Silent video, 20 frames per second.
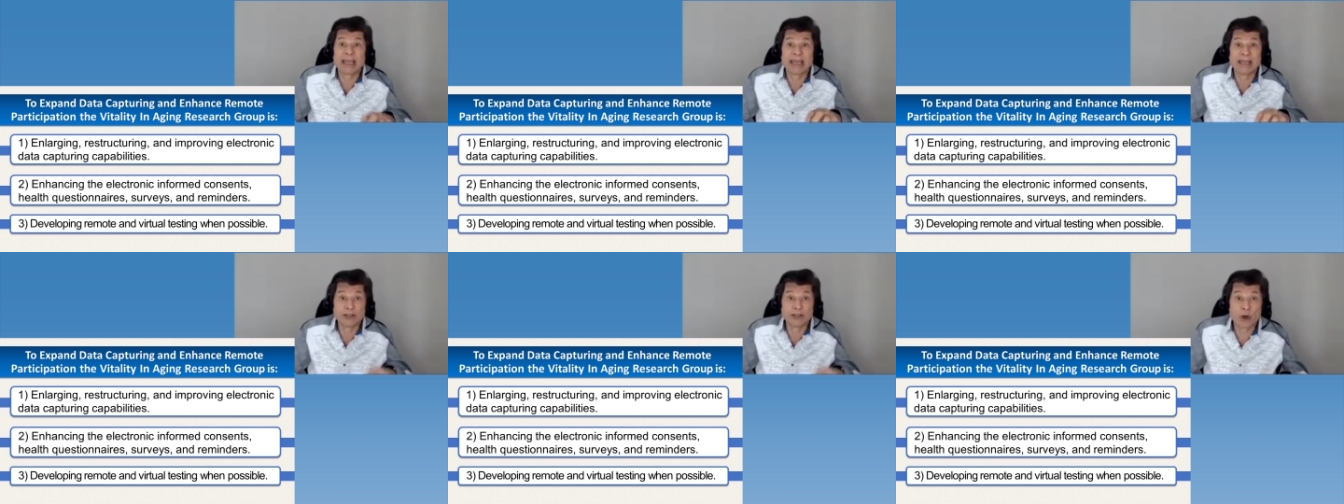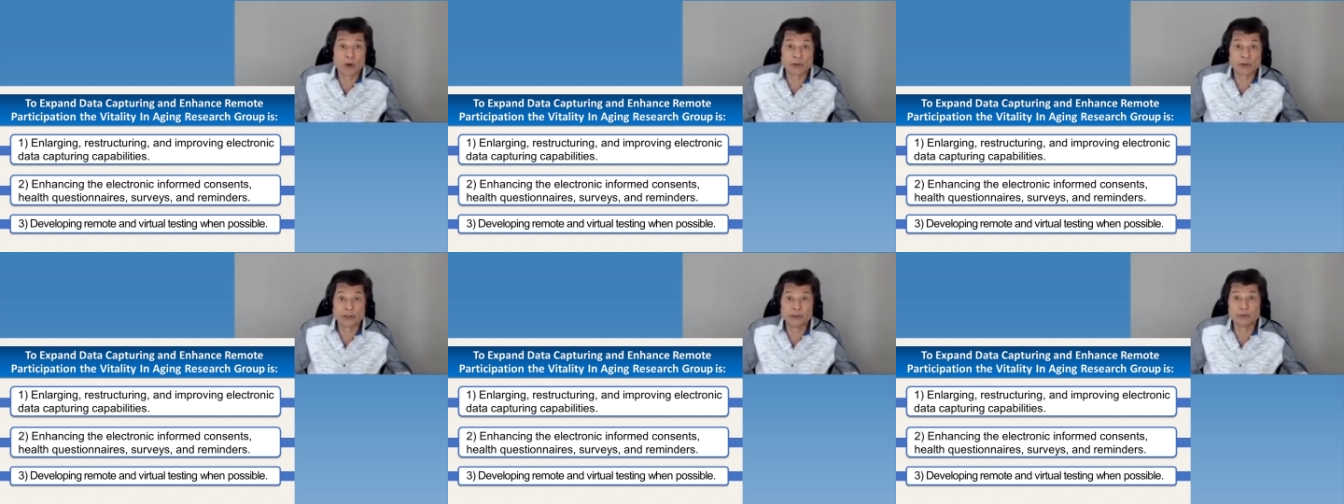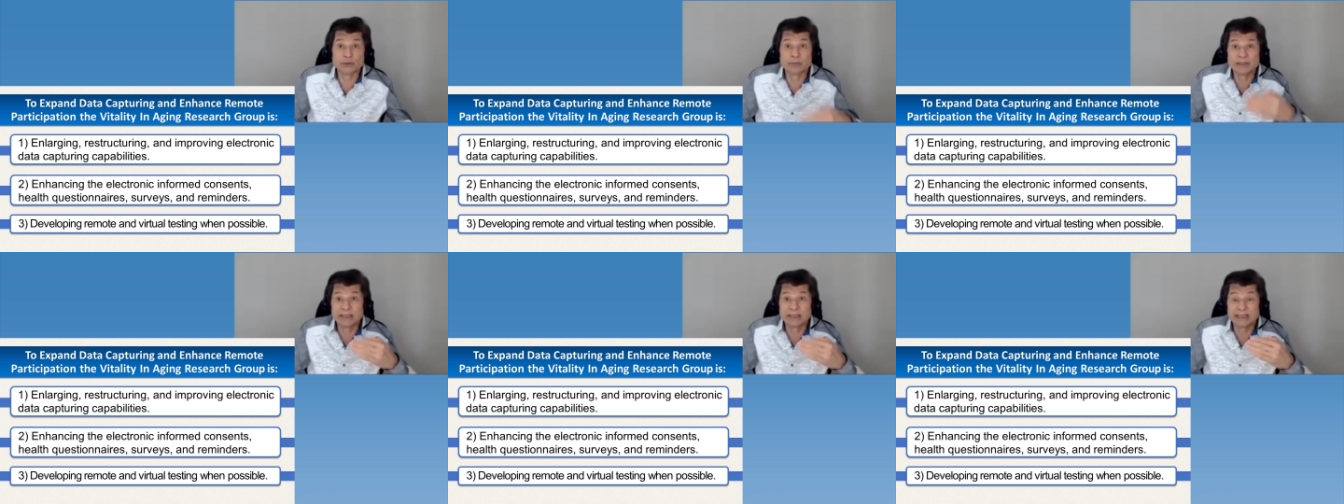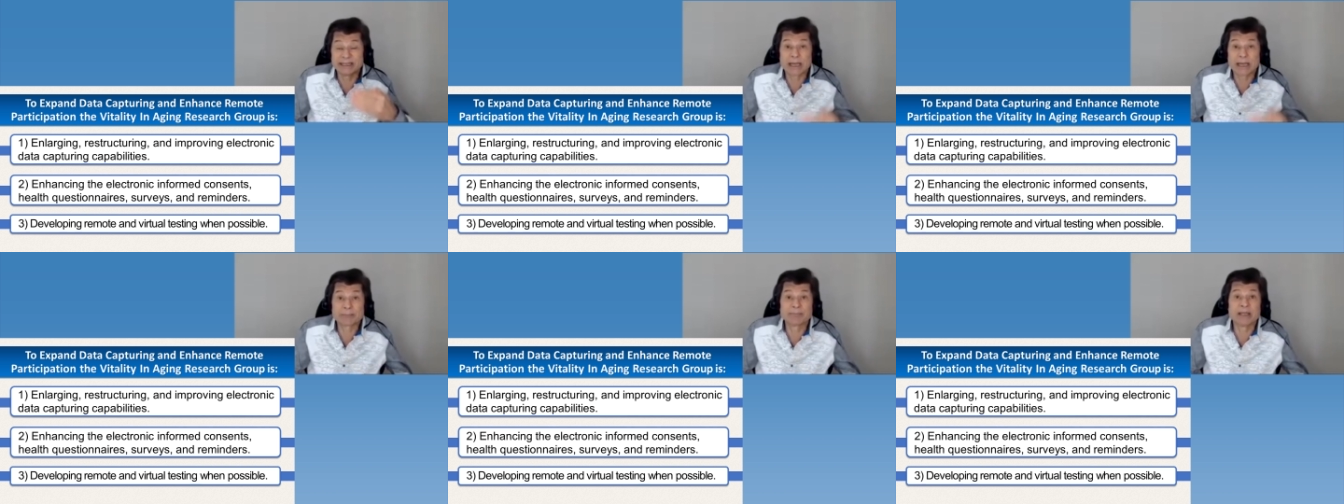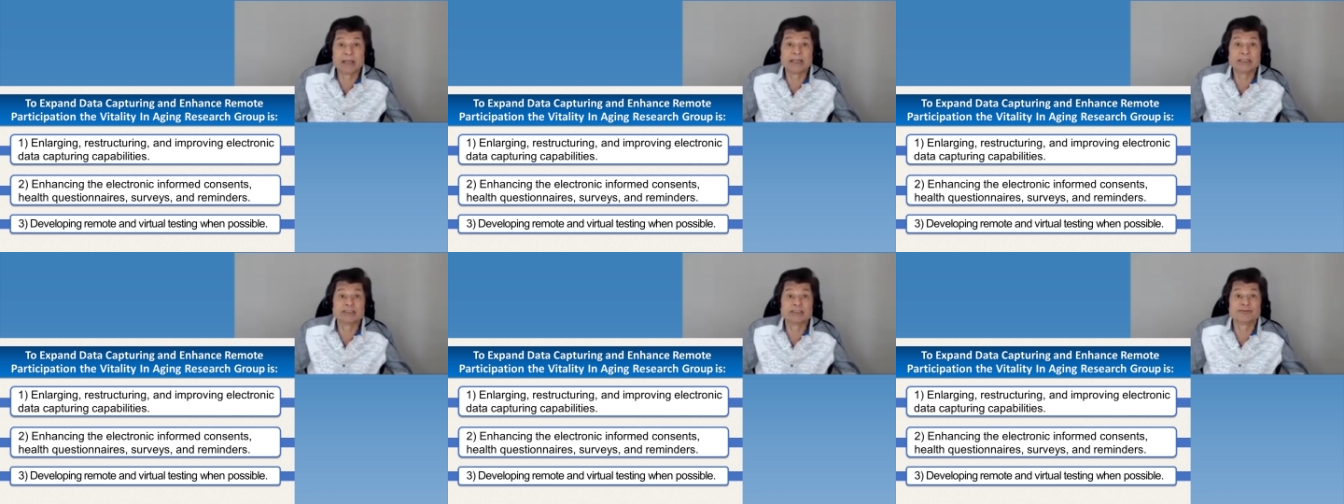and know that you'll be getting
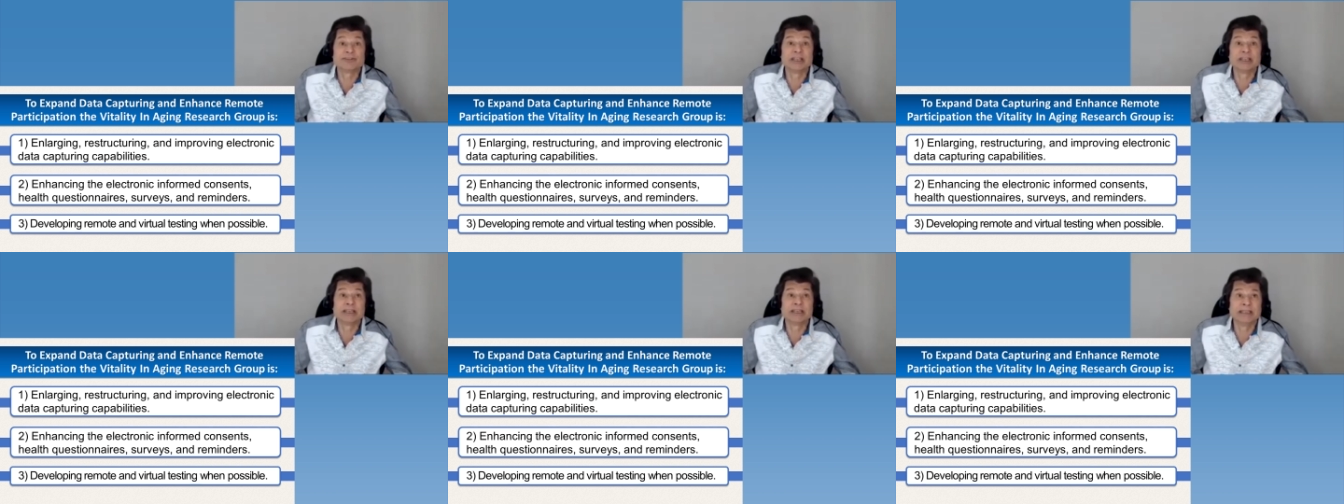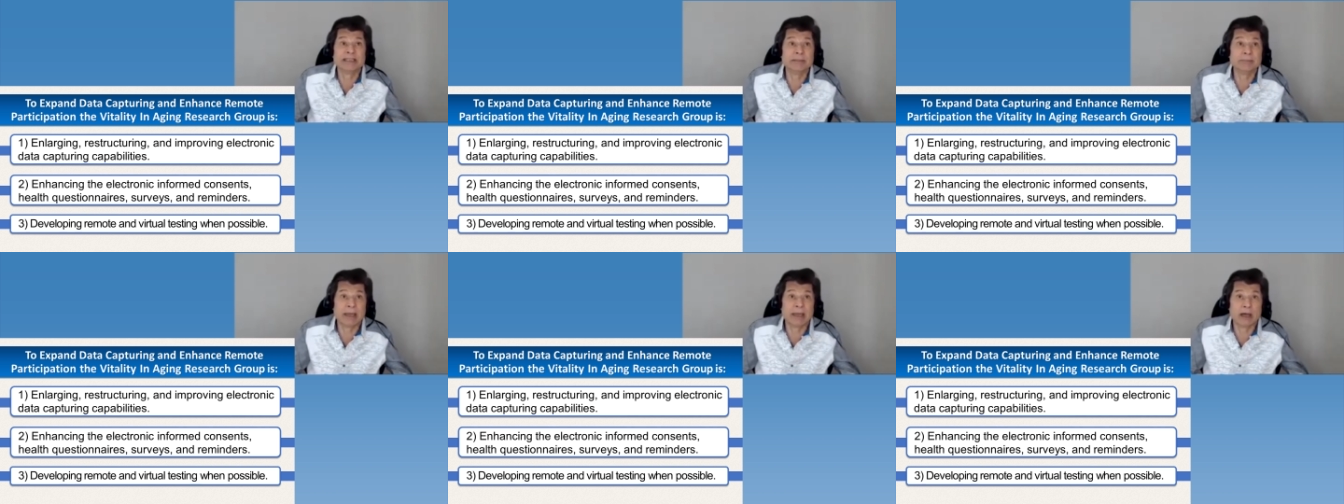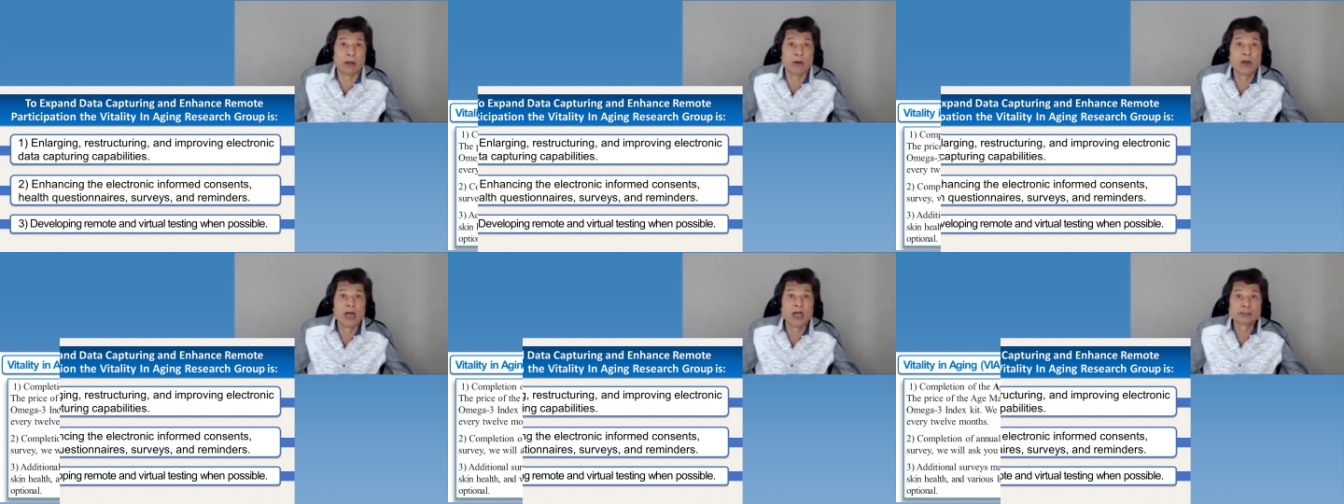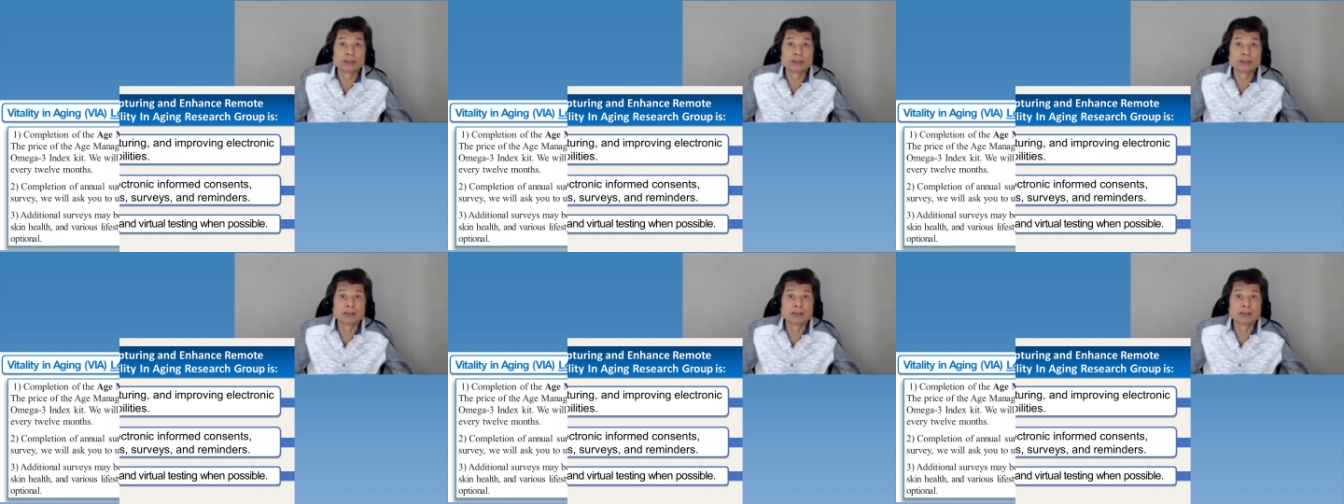updates via email.